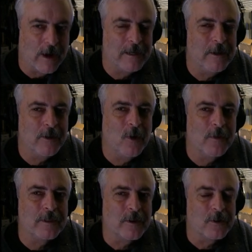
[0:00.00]
right? You
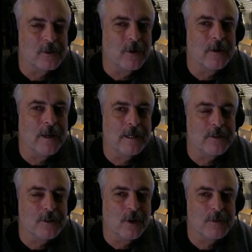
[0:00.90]
know that there are certain
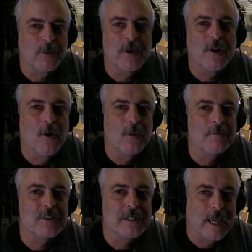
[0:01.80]
isotopes that we call
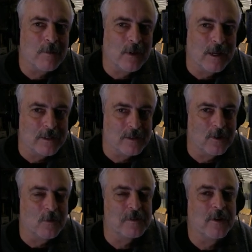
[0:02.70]
them stable
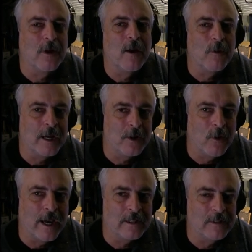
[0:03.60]
isotopes. They're not
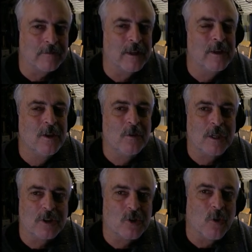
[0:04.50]
radioactive.
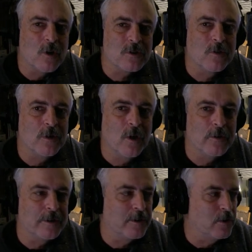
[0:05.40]
Yet you also
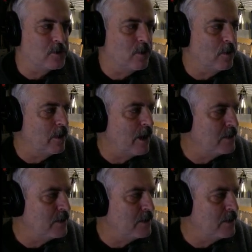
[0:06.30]
know that there are certain